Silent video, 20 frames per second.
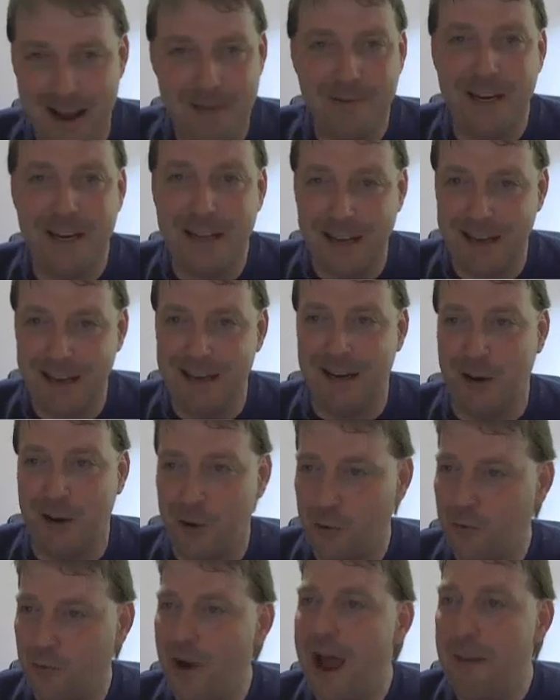gonna get a
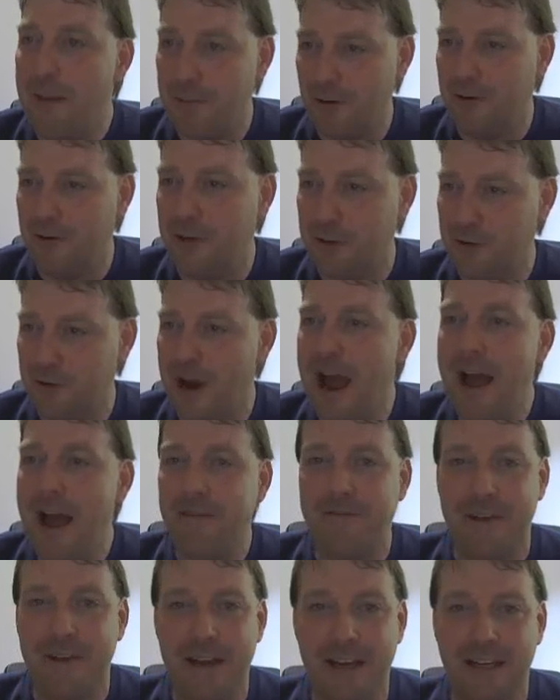crap load of
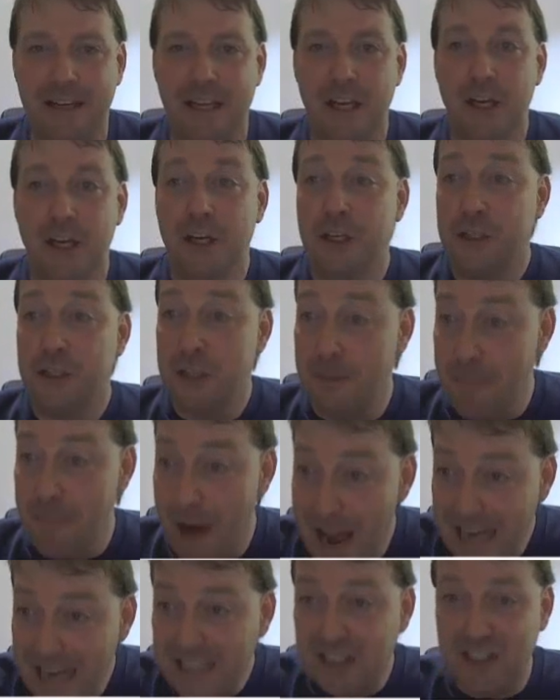traffic to
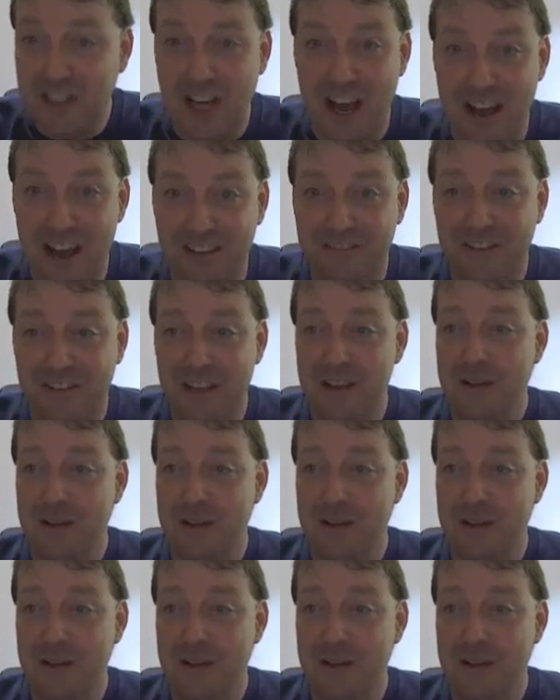my stuff